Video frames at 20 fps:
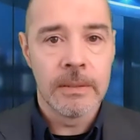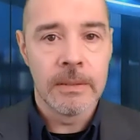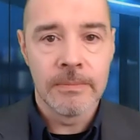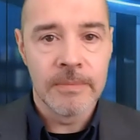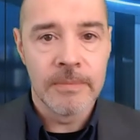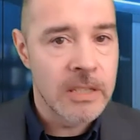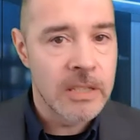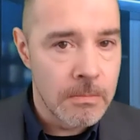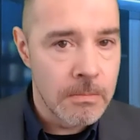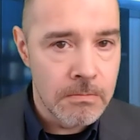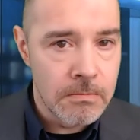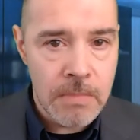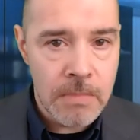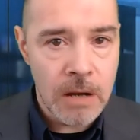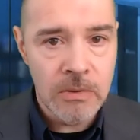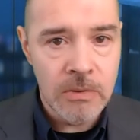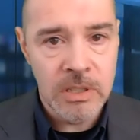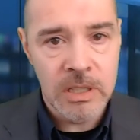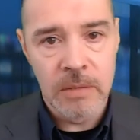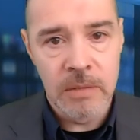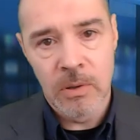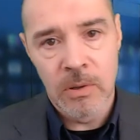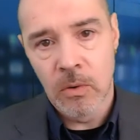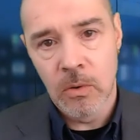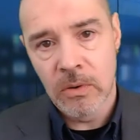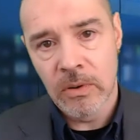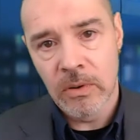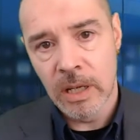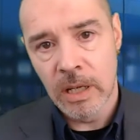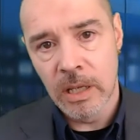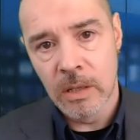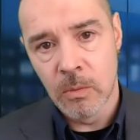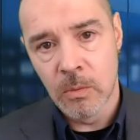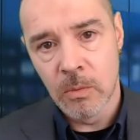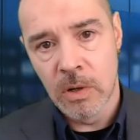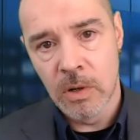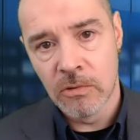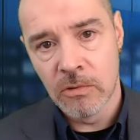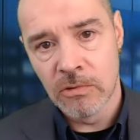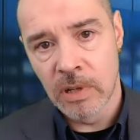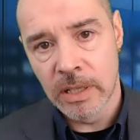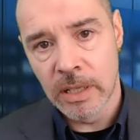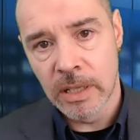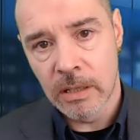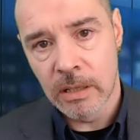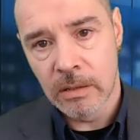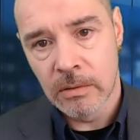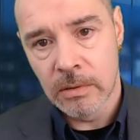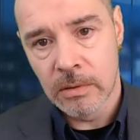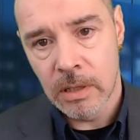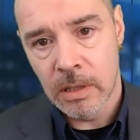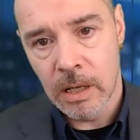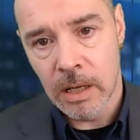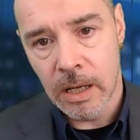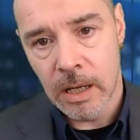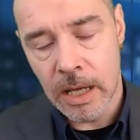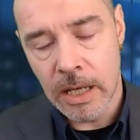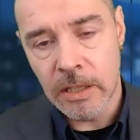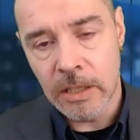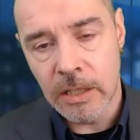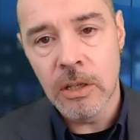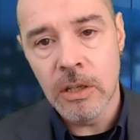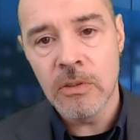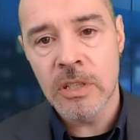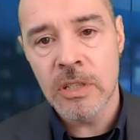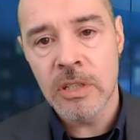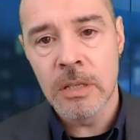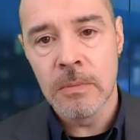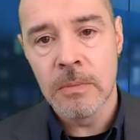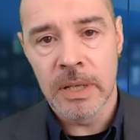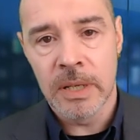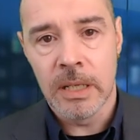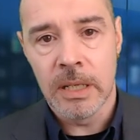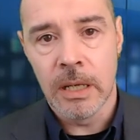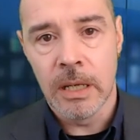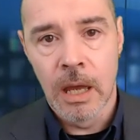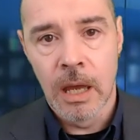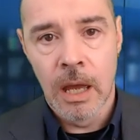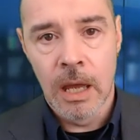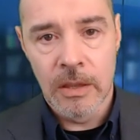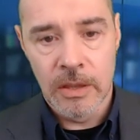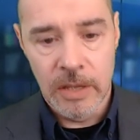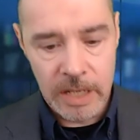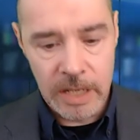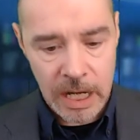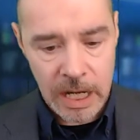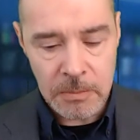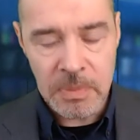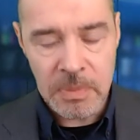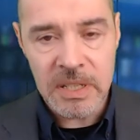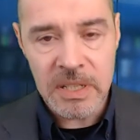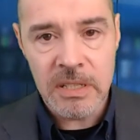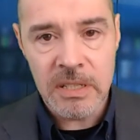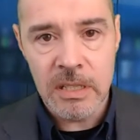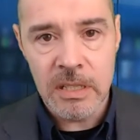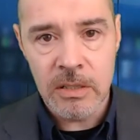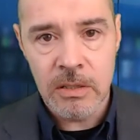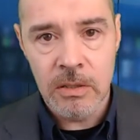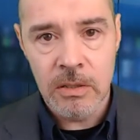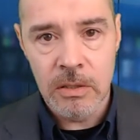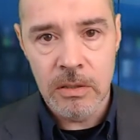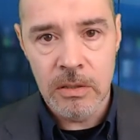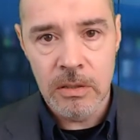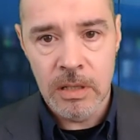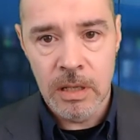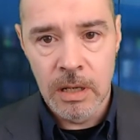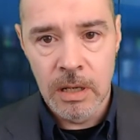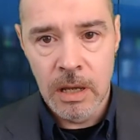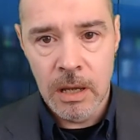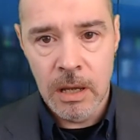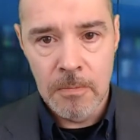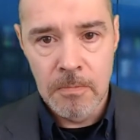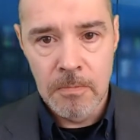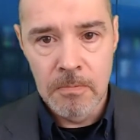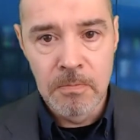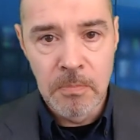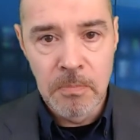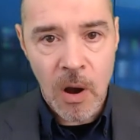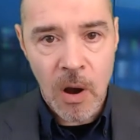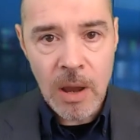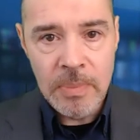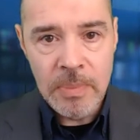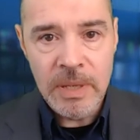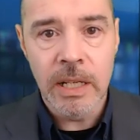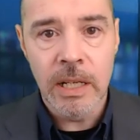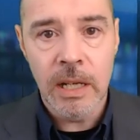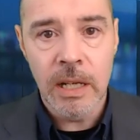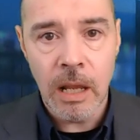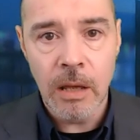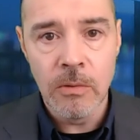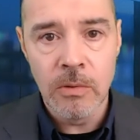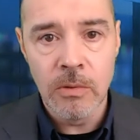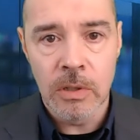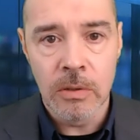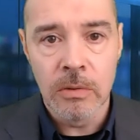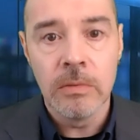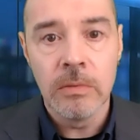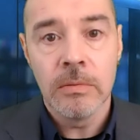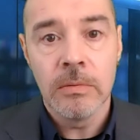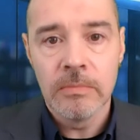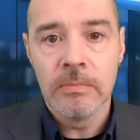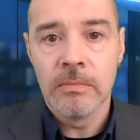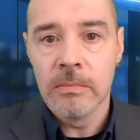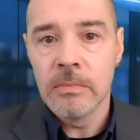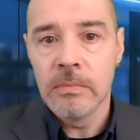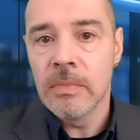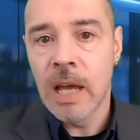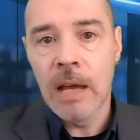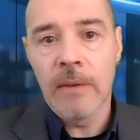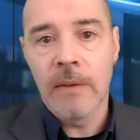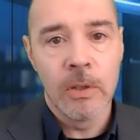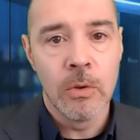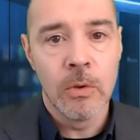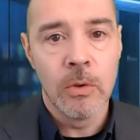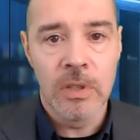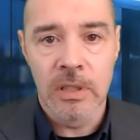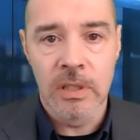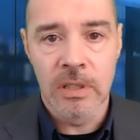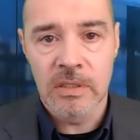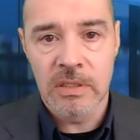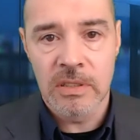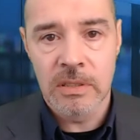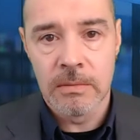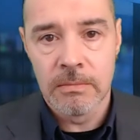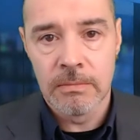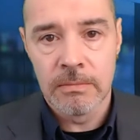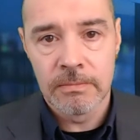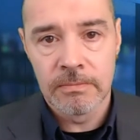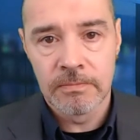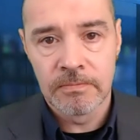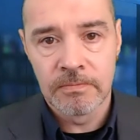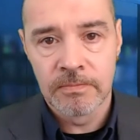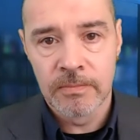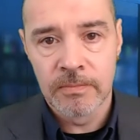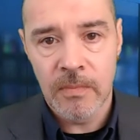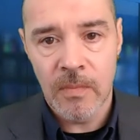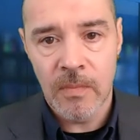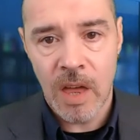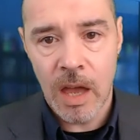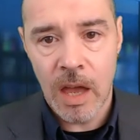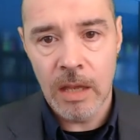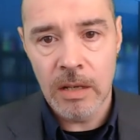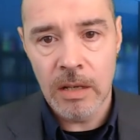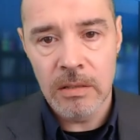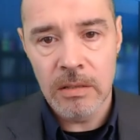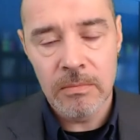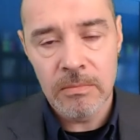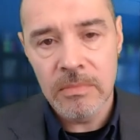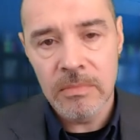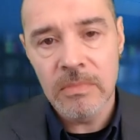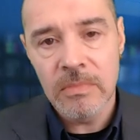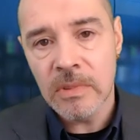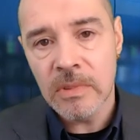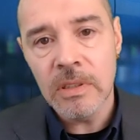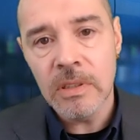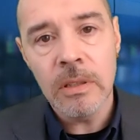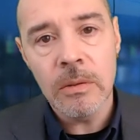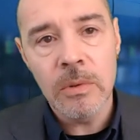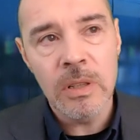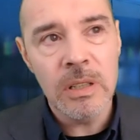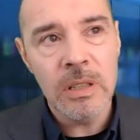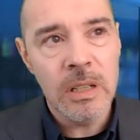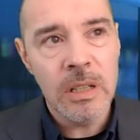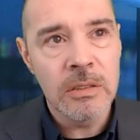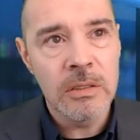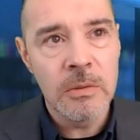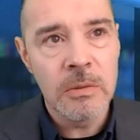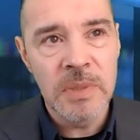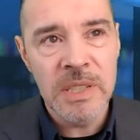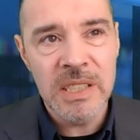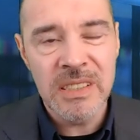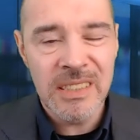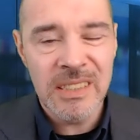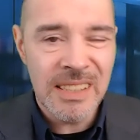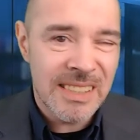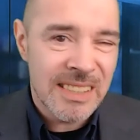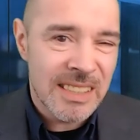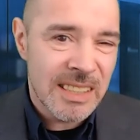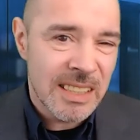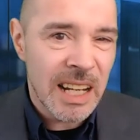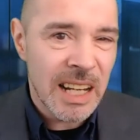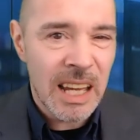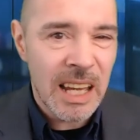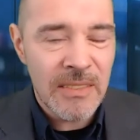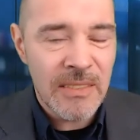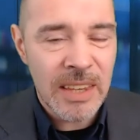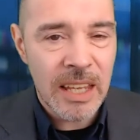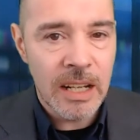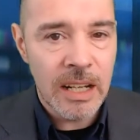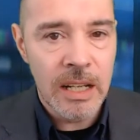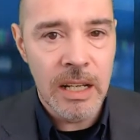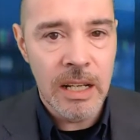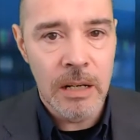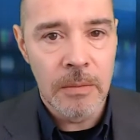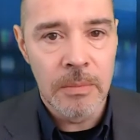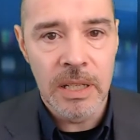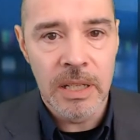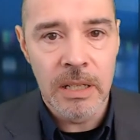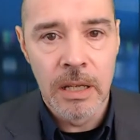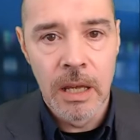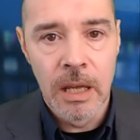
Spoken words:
It's the most important thing in the world right now. It used to be that any business could, by being local, have an audience. And you know what? Local businesses still have that a little bit.